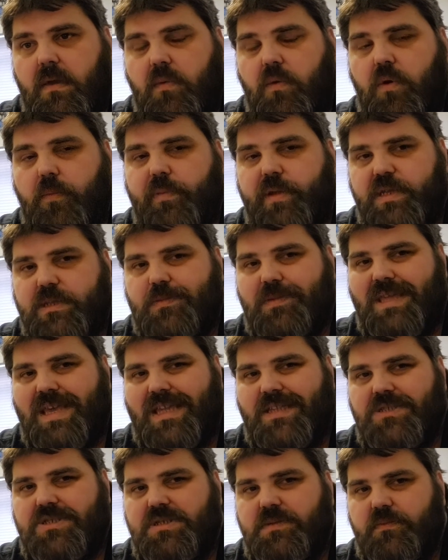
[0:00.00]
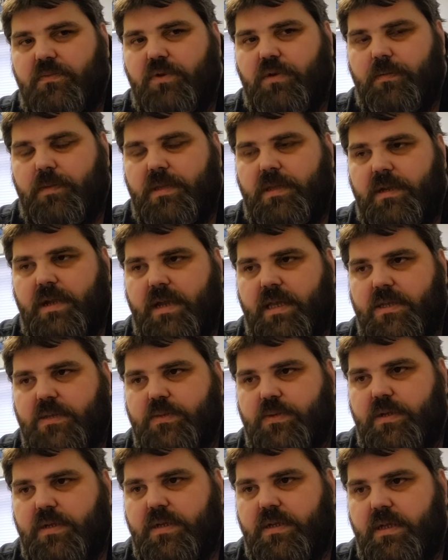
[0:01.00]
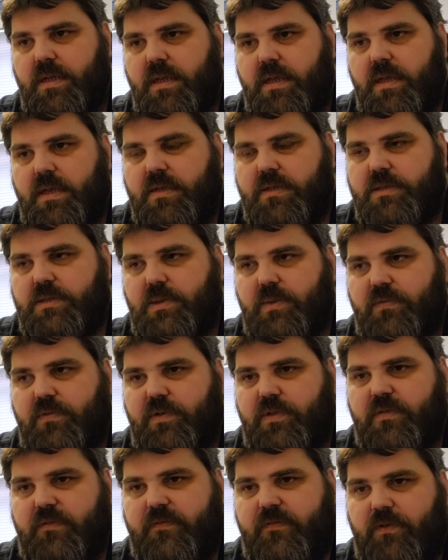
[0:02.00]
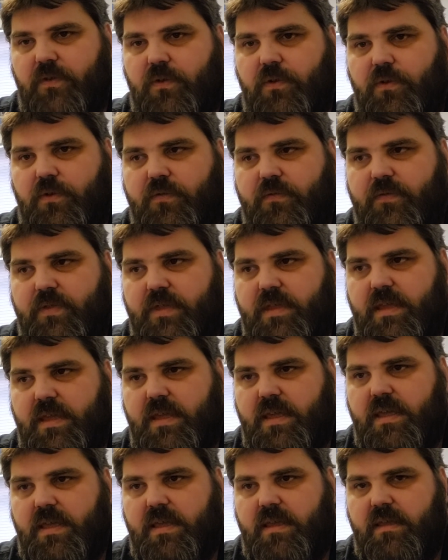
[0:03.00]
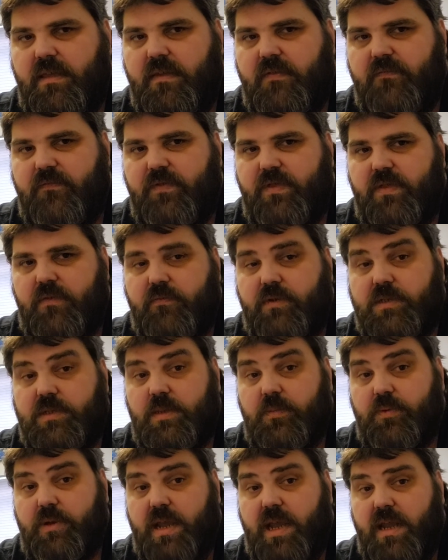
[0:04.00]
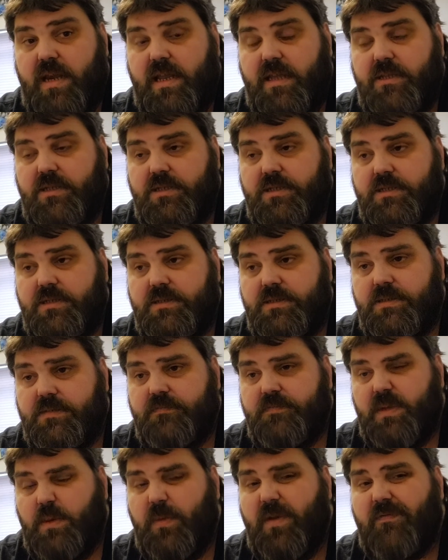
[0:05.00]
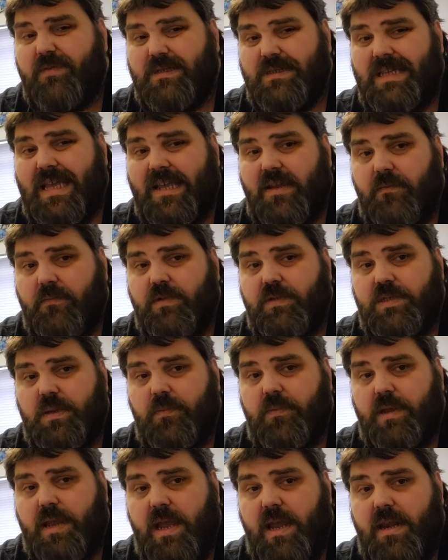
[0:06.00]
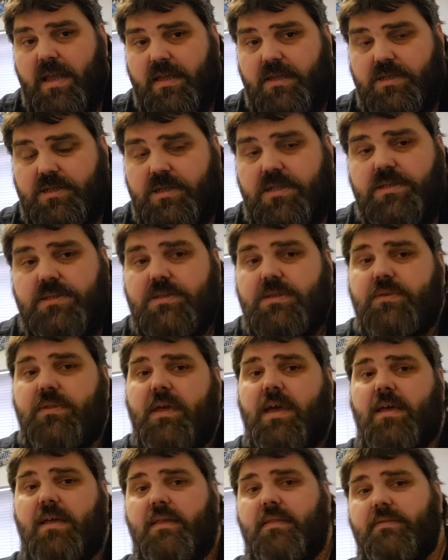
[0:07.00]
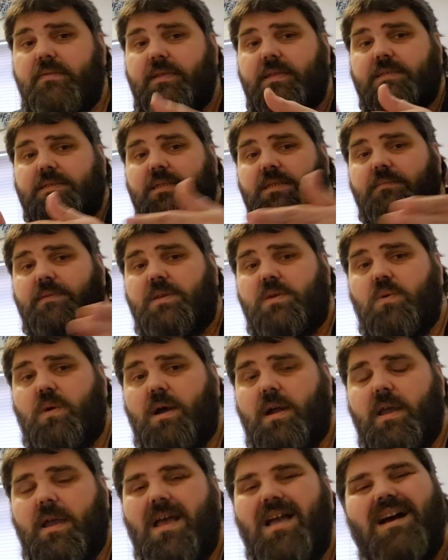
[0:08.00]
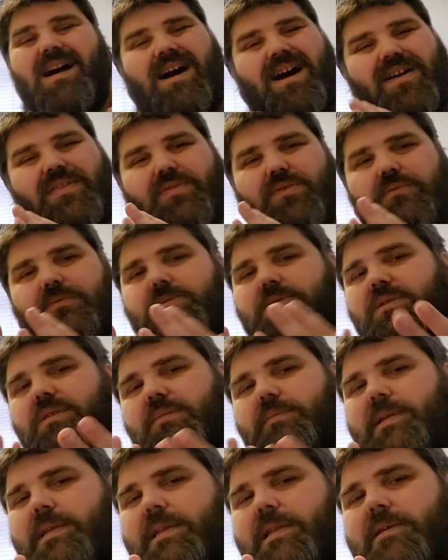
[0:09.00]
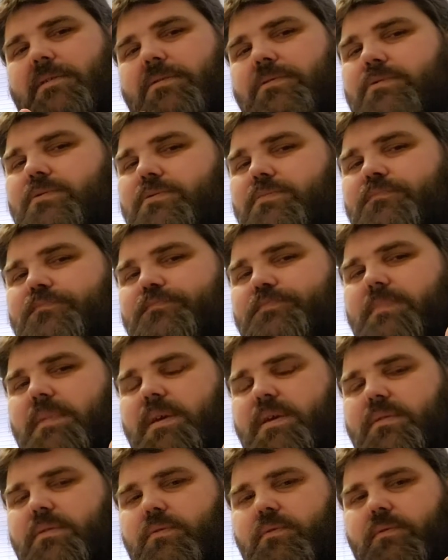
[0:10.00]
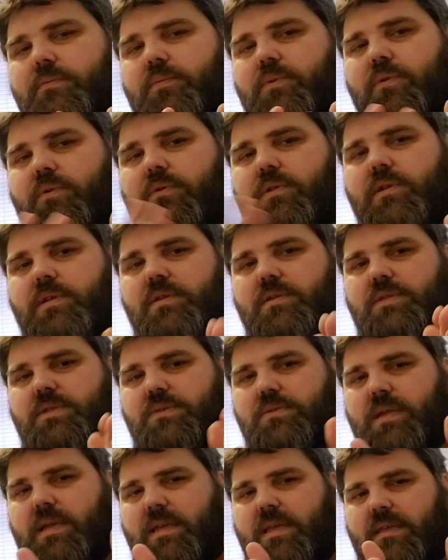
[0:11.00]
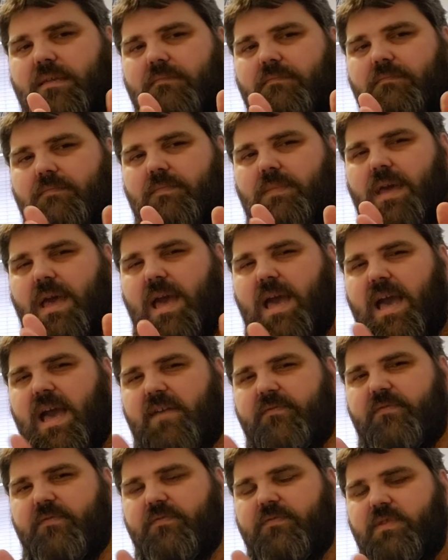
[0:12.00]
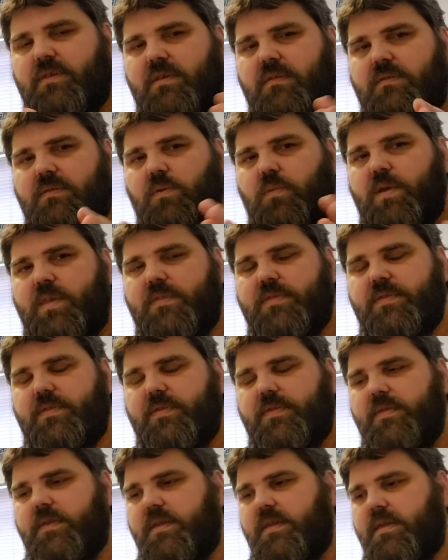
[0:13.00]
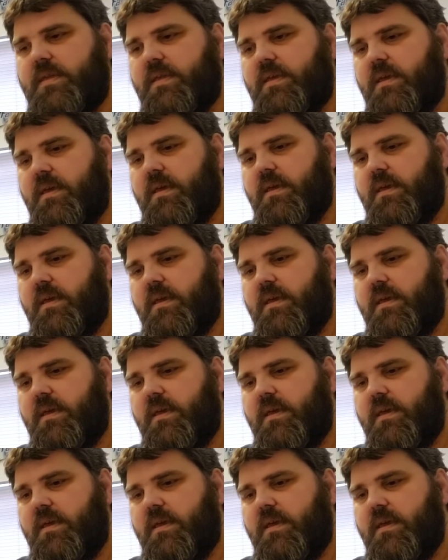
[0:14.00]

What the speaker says: what appears to be the engine room in the next one. So we've got the floor for the reciprocating engines, and we have a second reciprocating engine, so that is going to be quite, I thought it was only going to be little. I thought we were already going to do like half of the width of the